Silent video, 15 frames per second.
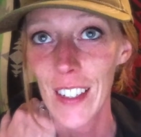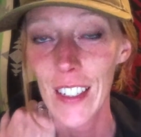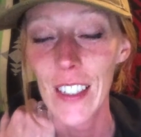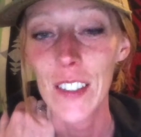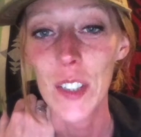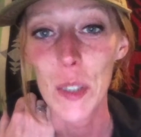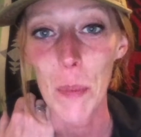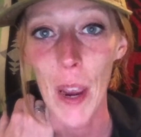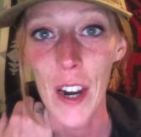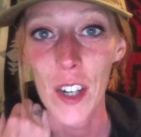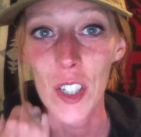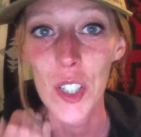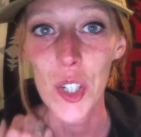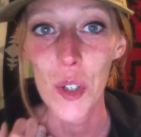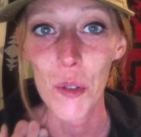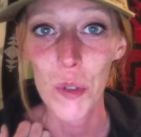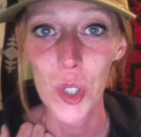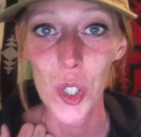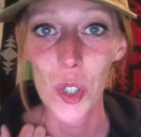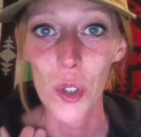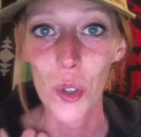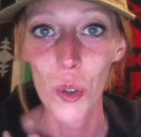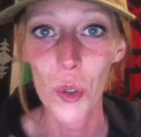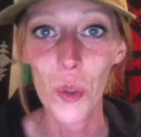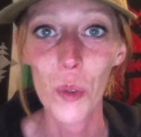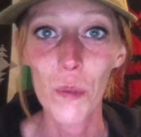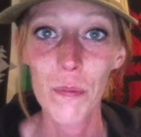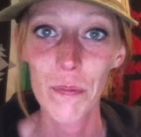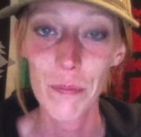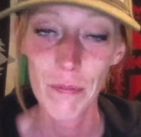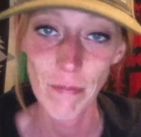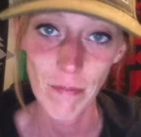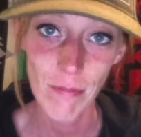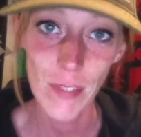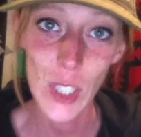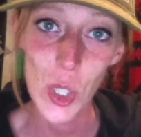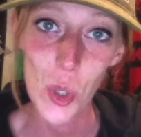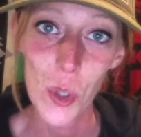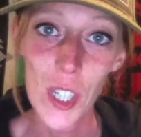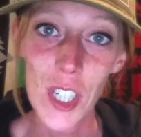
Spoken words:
inspires you to tune